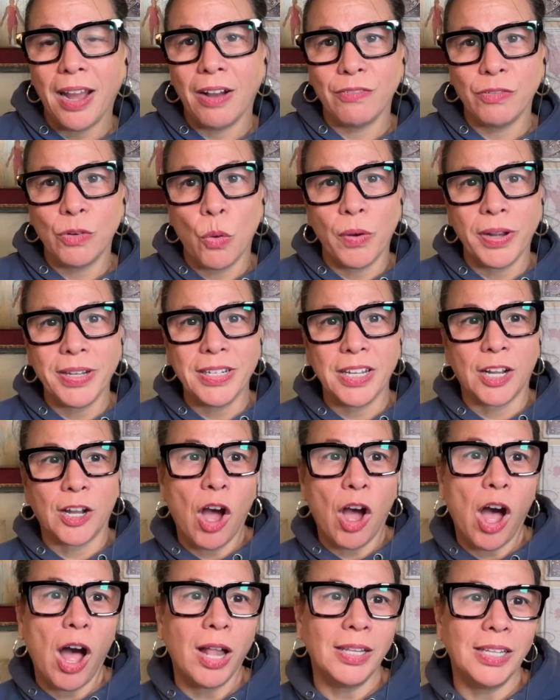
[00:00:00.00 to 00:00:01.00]
of going to
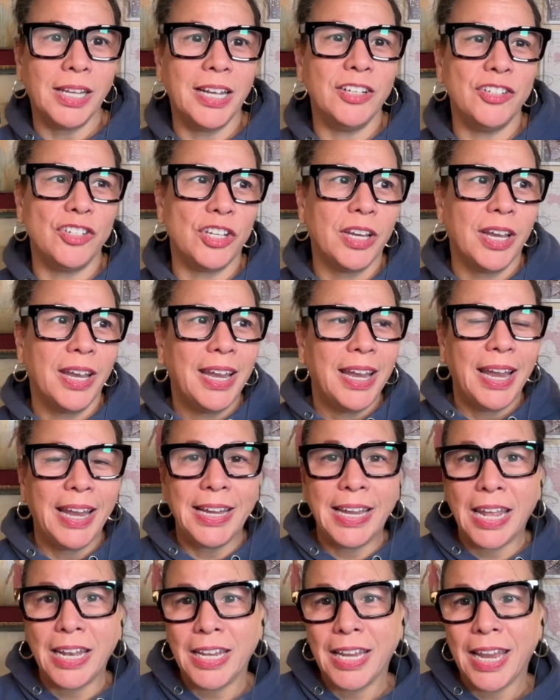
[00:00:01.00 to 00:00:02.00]
college
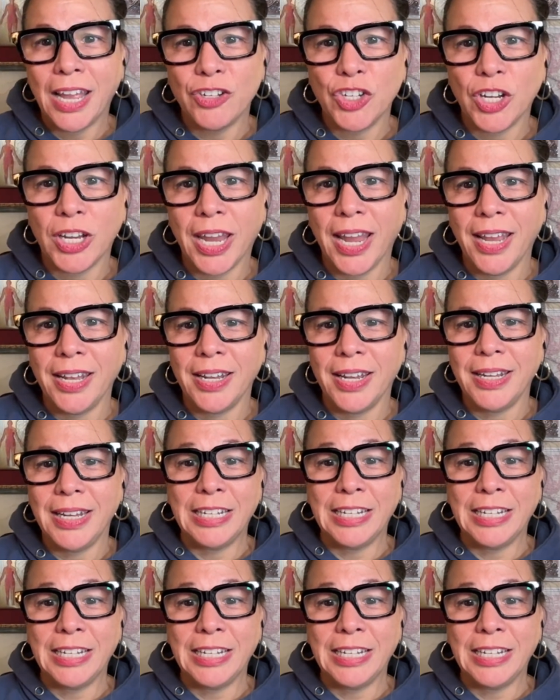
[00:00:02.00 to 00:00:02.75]
and getting educated,